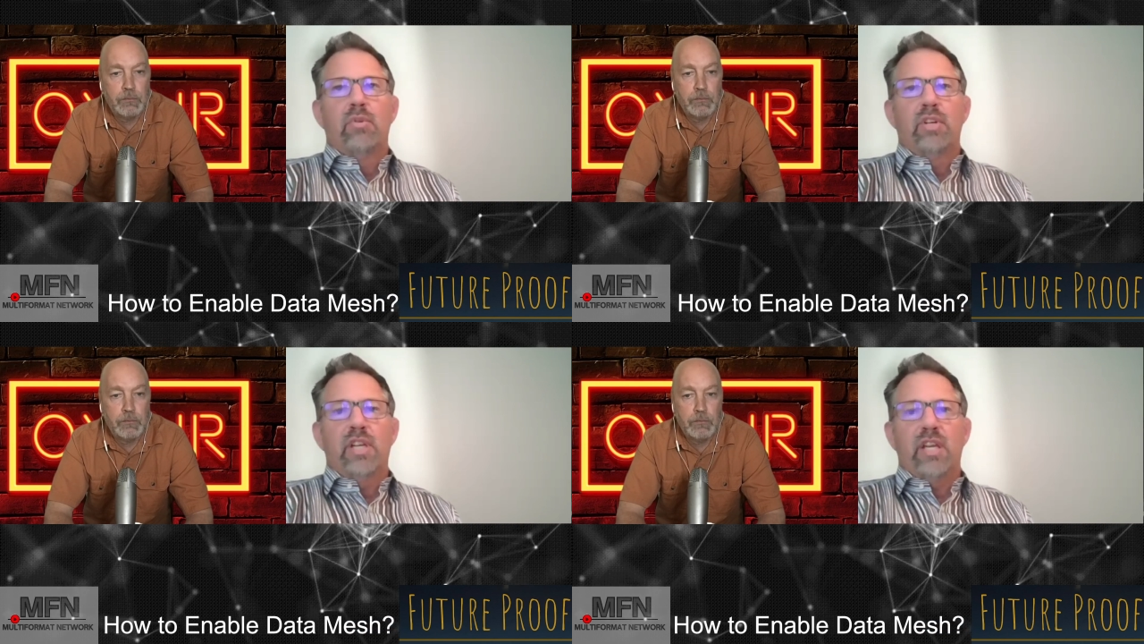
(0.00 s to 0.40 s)

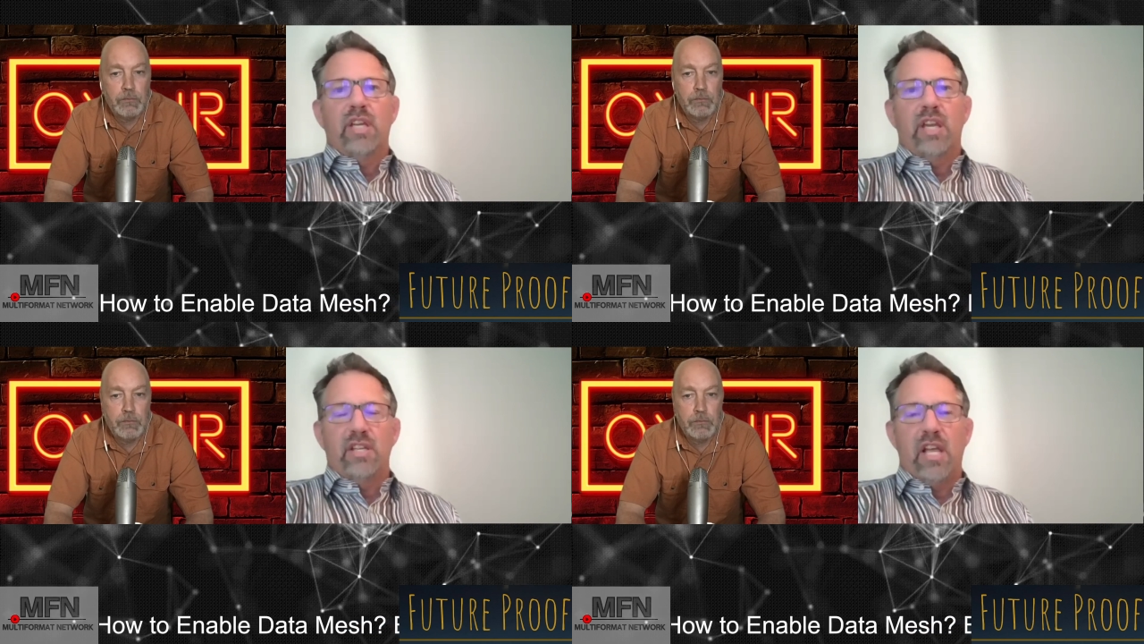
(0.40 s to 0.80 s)
Speaker 1: putting
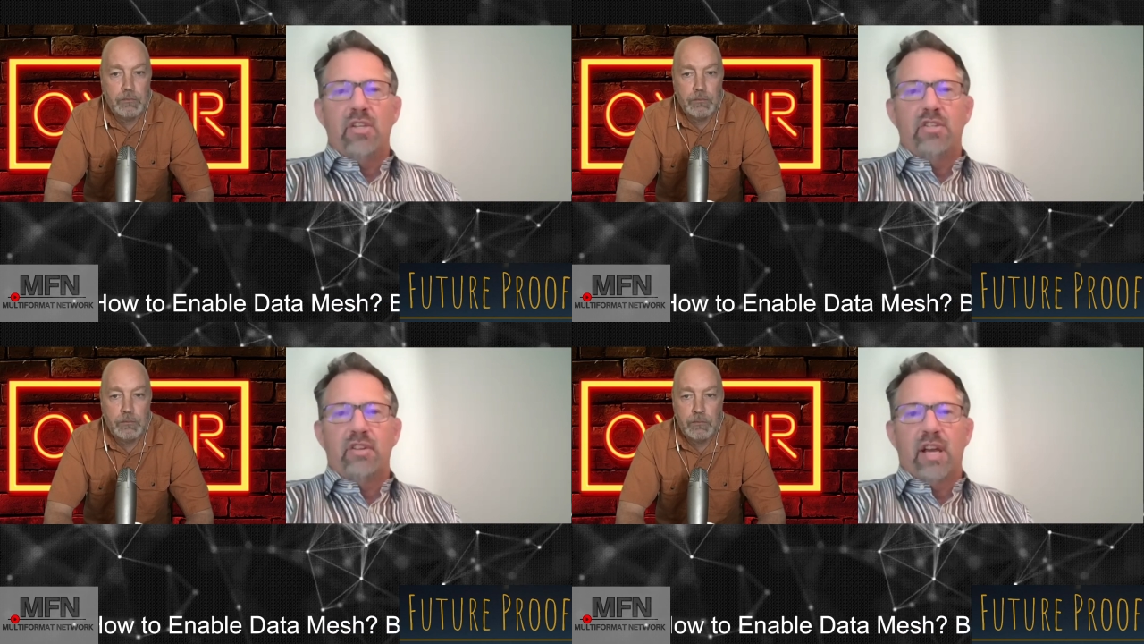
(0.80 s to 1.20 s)
a, a
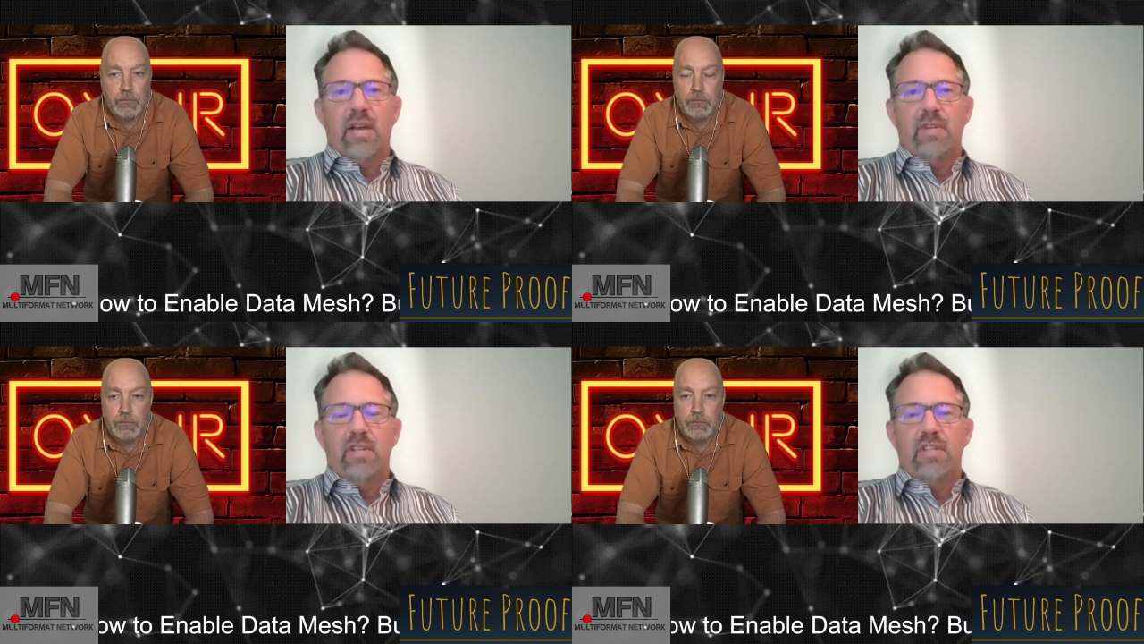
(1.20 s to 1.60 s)
knowledge
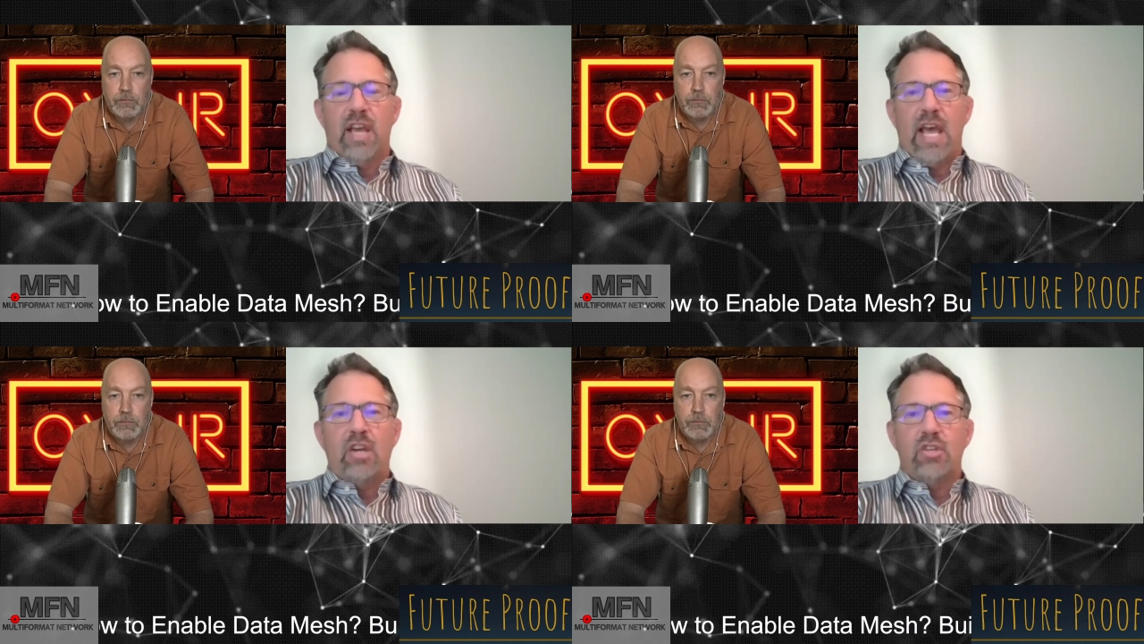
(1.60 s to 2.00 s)
graph
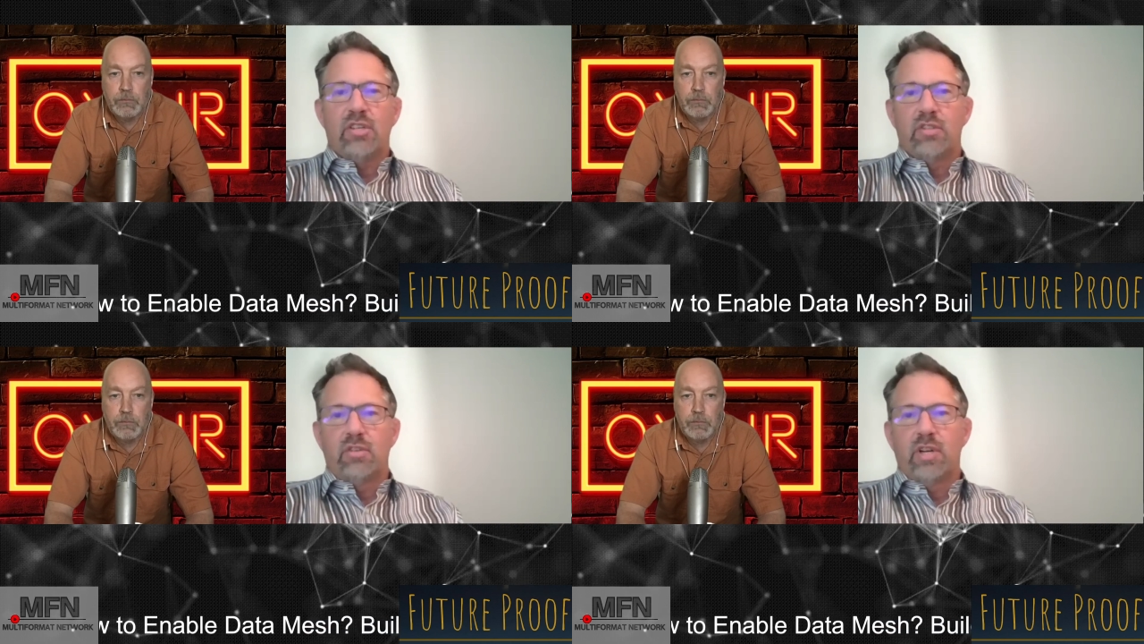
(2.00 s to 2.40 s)
into
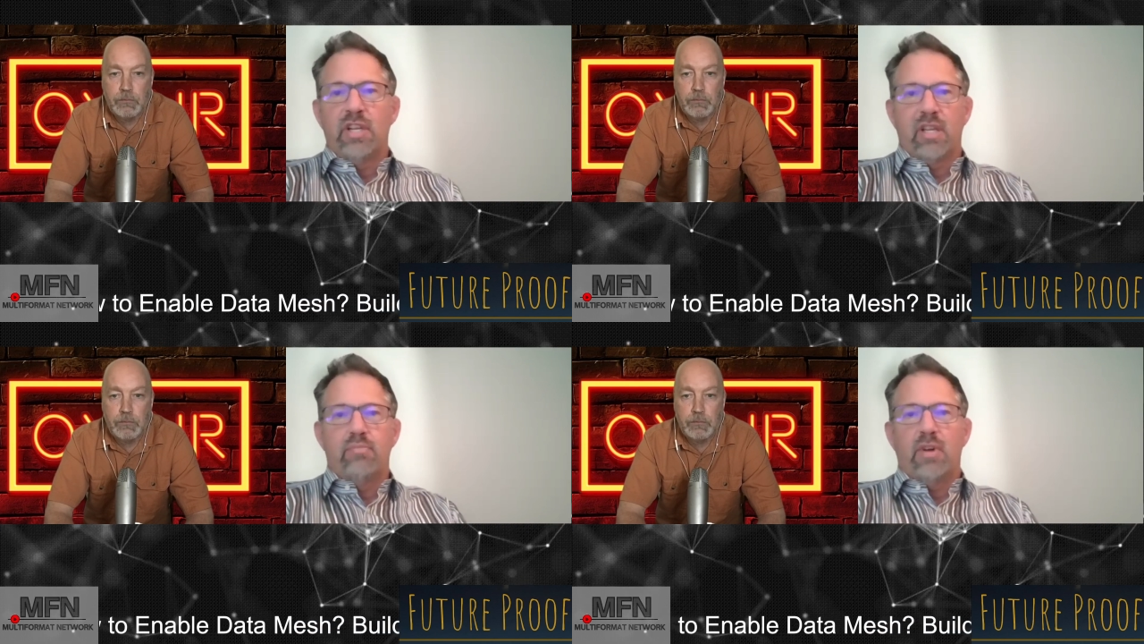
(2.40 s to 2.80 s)
action, so
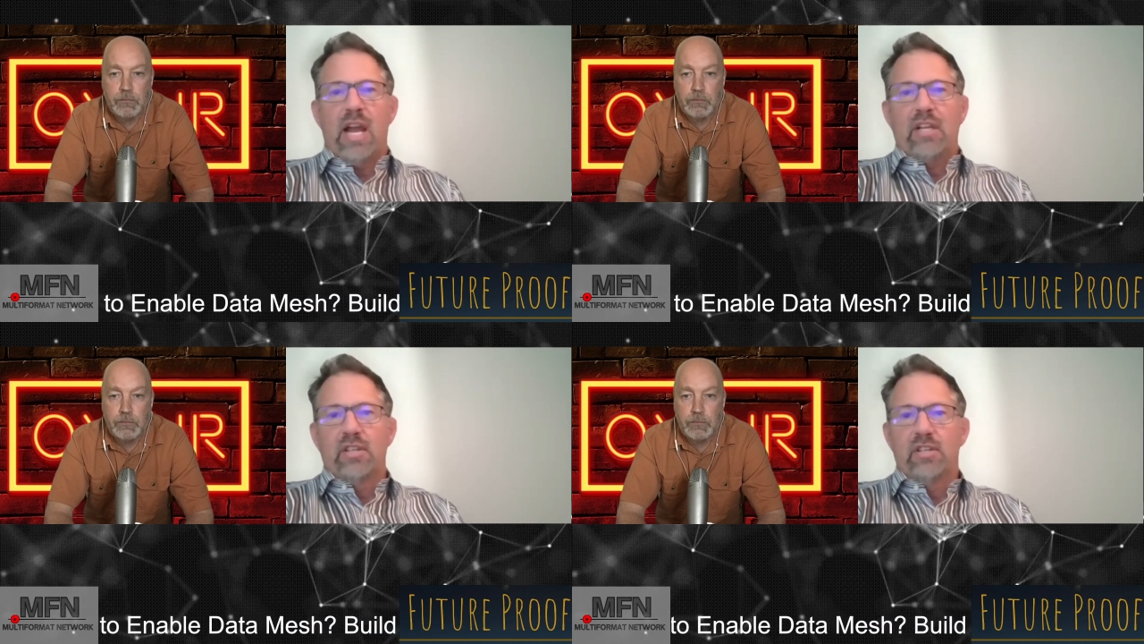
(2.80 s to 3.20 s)
creating a
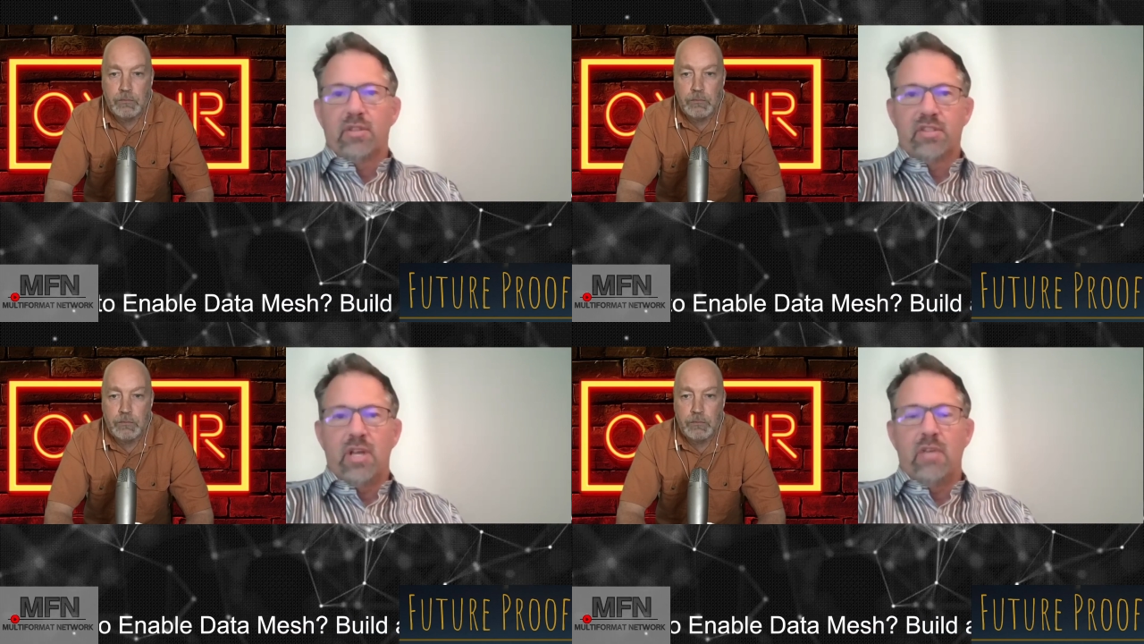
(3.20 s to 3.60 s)
practice
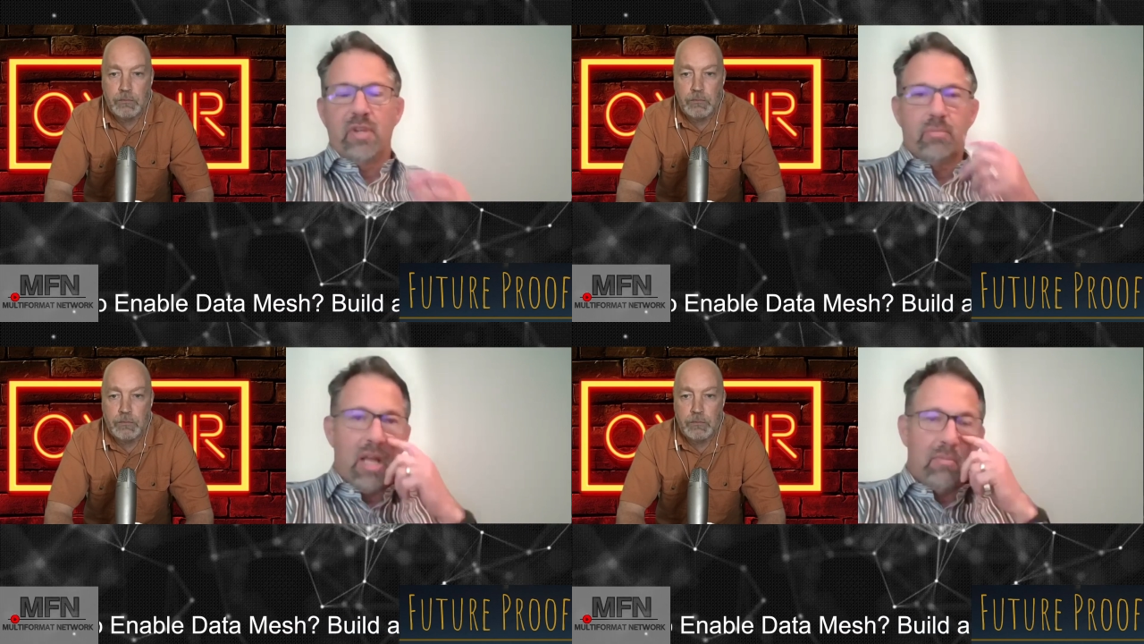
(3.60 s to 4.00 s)
or
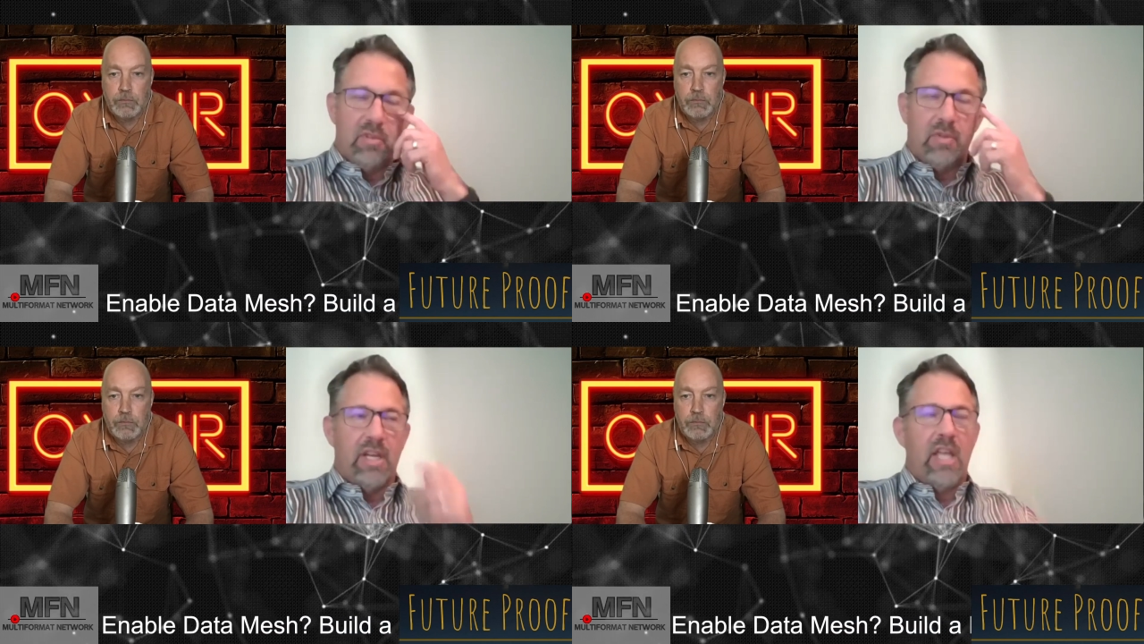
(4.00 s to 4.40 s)
solving
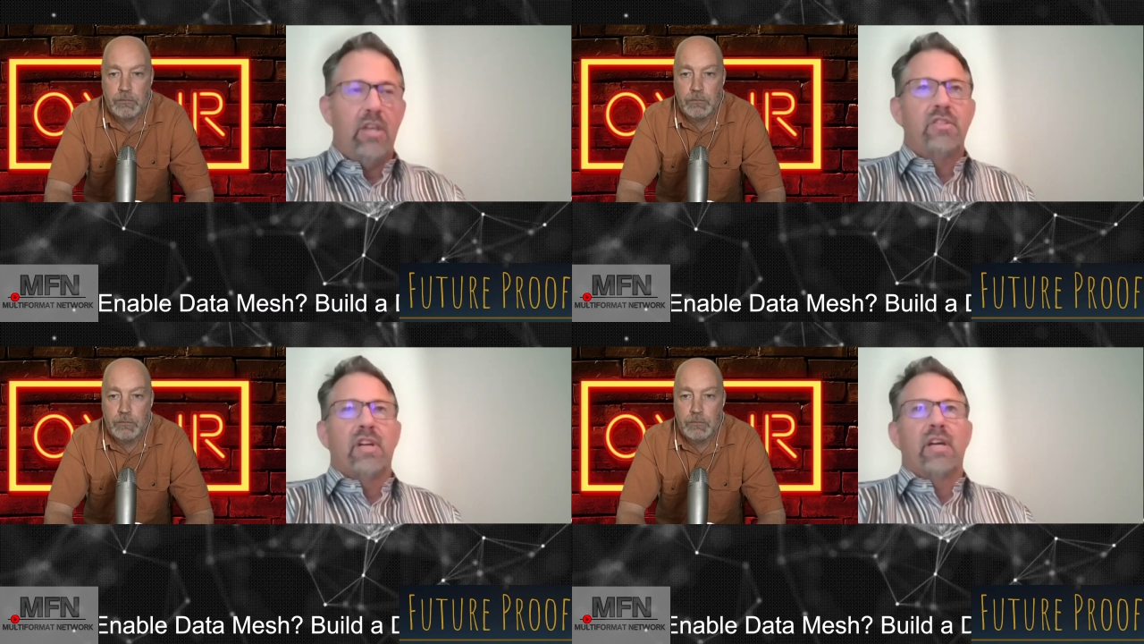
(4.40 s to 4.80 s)
problems with a
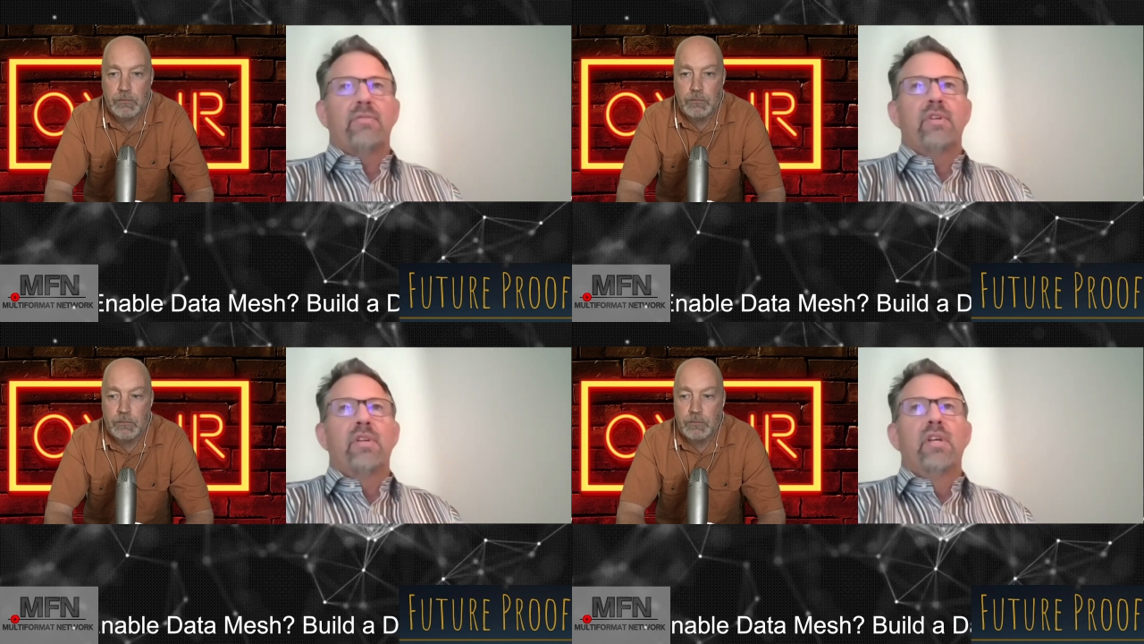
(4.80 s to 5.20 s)
knowledge
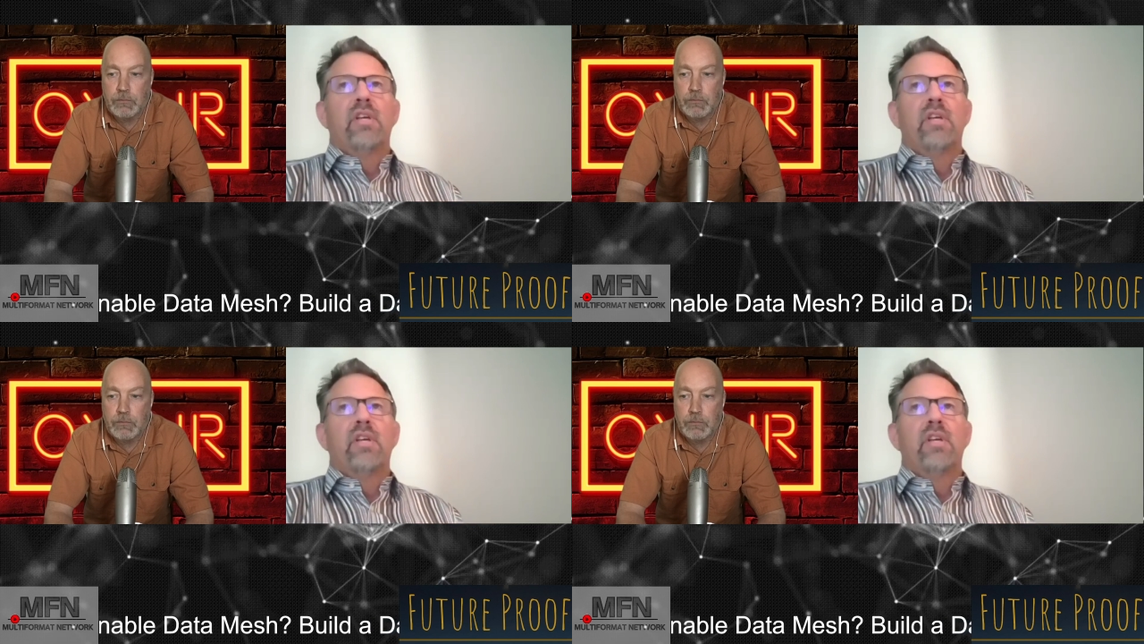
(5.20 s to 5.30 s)
graph,